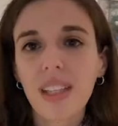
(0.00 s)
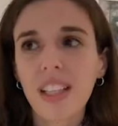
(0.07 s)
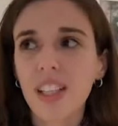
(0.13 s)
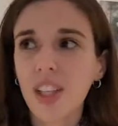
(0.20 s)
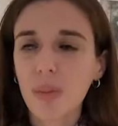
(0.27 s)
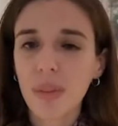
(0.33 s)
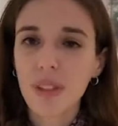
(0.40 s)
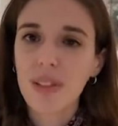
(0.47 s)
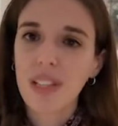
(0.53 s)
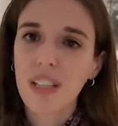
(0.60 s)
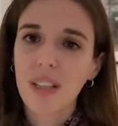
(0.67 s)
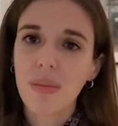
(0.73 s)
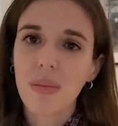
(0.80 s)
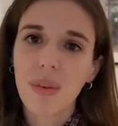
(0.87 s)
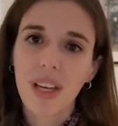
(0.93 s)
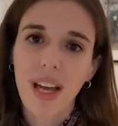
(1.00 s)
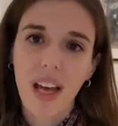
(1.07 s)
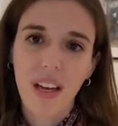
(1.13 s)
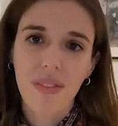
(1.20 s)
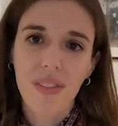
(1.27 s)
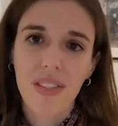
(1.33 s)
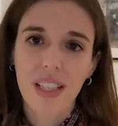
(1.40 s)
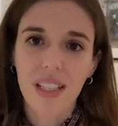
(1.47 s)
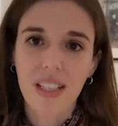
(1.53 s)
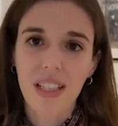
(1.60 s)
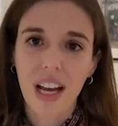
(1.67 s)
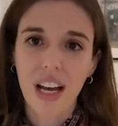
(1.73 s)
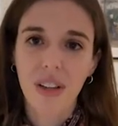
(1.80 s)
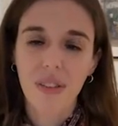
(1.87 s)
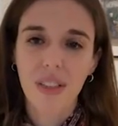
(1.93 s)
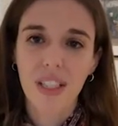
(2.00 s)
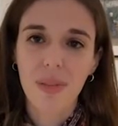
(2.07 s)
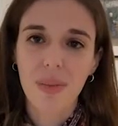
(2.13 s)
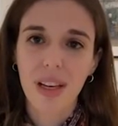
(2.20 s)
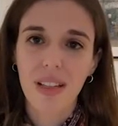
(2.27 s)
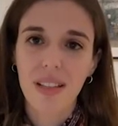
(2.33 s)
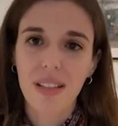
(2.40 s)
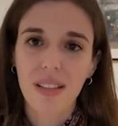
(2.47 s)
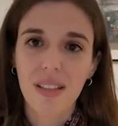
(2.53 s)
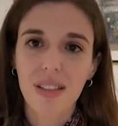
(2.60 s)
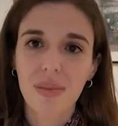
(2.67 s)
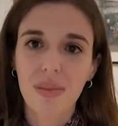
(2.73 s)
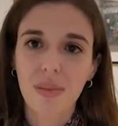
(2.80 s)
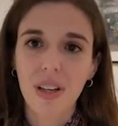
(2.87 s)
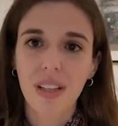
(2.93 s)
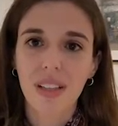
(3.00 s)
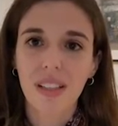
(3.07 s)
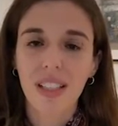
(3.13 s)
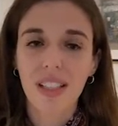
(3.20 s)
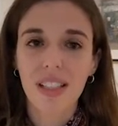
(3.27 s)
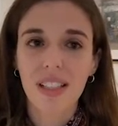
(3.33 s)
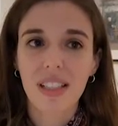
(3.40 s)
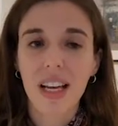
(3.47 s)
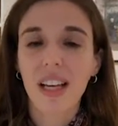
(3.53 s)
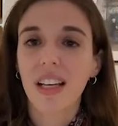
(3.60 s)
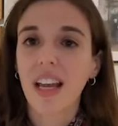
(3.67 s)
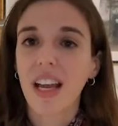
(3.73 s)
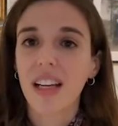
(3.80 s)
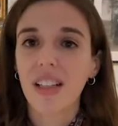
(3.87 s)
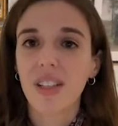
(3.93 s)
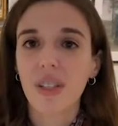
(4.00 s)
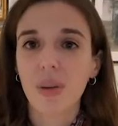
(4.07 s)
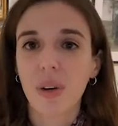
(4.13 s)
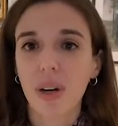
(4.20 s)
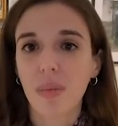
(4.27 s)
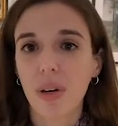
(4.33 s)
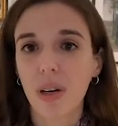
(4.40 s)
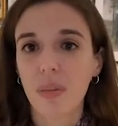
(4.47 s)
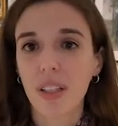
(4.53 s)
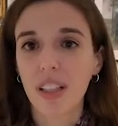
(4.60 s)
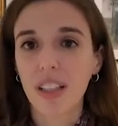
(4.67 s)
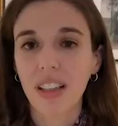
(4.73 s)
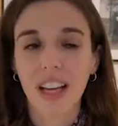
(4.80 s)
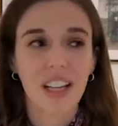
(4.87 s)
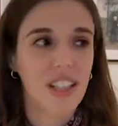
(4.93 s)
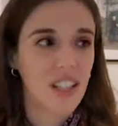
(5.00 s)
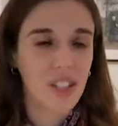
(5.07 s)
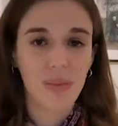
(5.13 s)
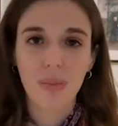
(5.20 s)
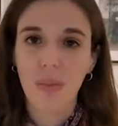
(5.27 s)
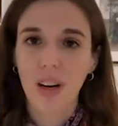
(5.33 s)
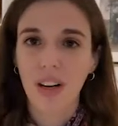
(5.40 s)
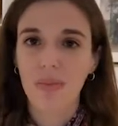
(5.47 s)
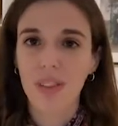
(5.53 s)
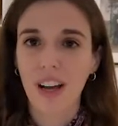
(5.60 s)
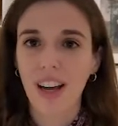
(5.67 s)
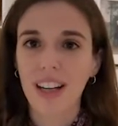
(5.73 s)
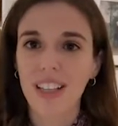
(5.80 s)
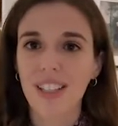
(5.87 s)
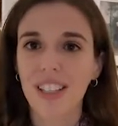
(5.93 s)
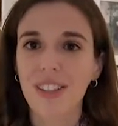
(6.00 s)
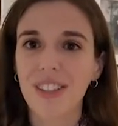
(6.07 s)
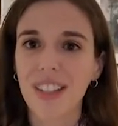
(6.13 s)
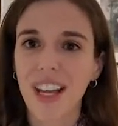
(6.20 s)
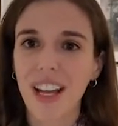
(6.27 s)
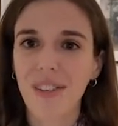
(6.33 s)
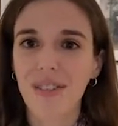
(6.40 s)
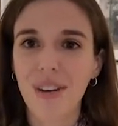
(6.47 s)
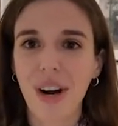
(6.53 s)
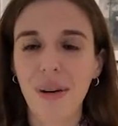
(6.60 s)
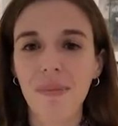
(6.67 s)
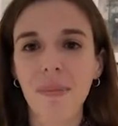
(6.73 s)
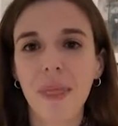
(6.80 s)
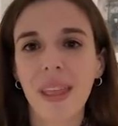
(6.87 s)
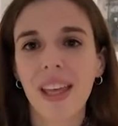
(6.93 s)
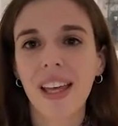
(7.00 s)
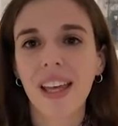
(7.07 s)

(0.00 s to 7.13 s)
In our museum, we have 6 gallery spaces. One is dedicated to our permanent collection, where I'm talking to you today from.